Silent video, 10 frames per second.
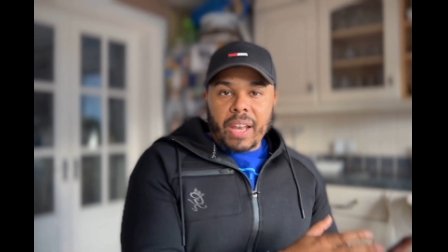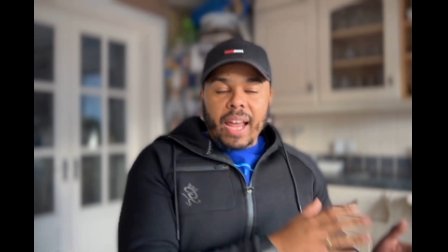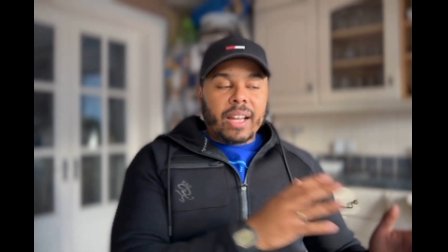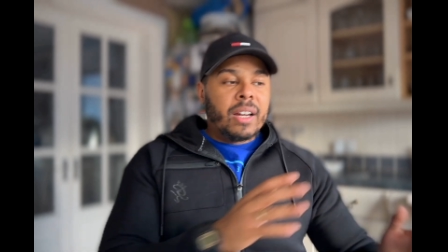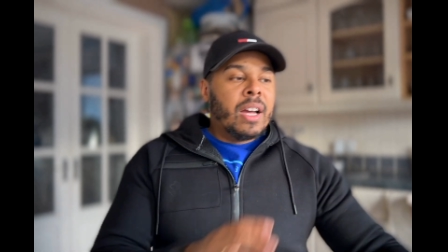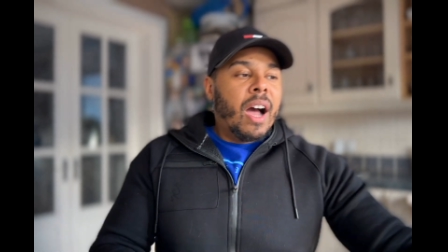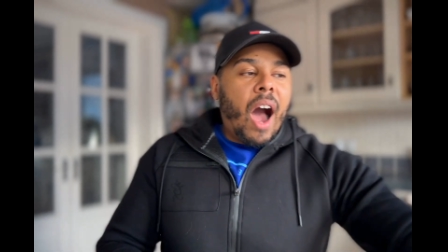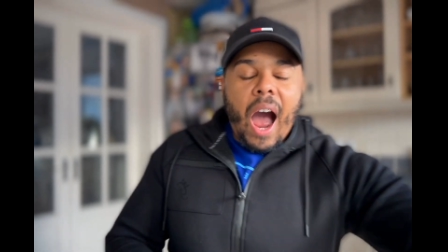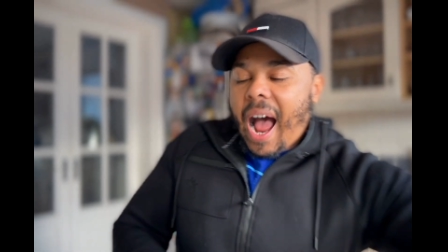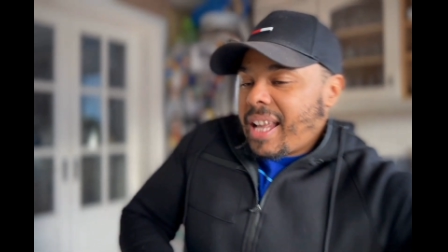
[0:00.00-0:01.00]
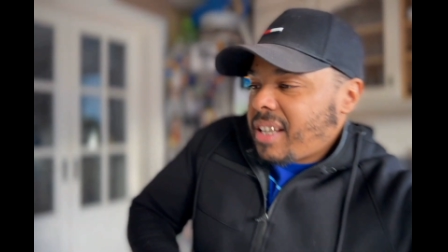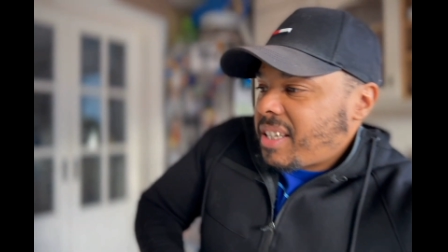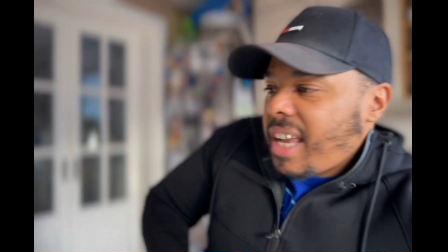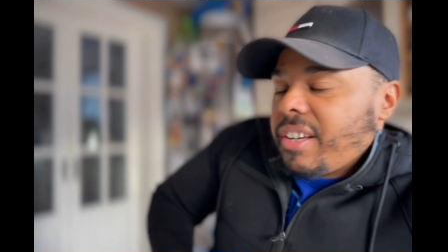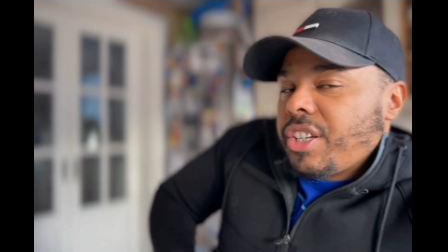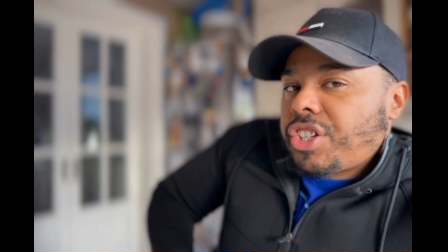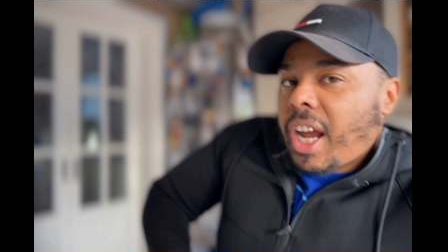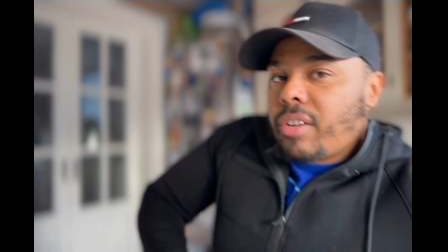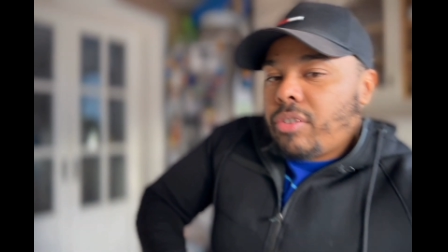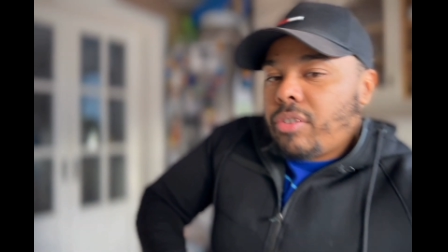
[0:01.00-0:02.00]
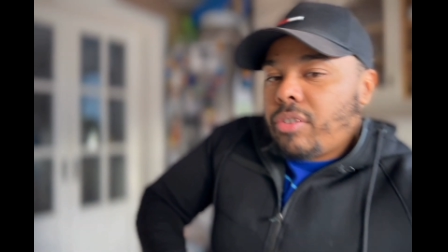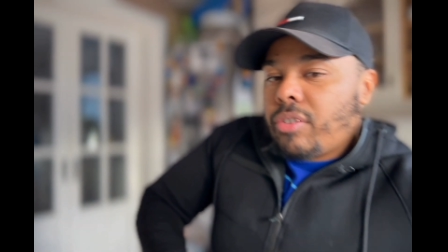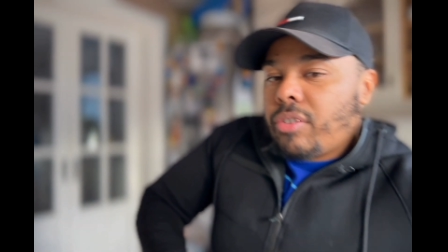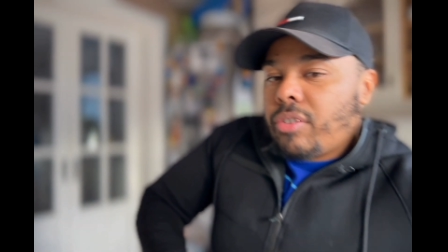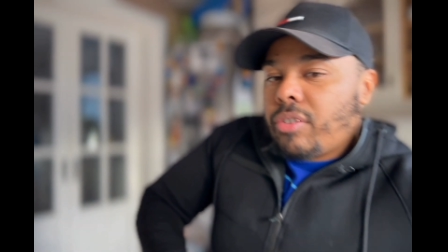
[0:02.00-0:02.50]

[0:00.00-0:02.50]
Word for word: Like, as I say on this channel, the biggest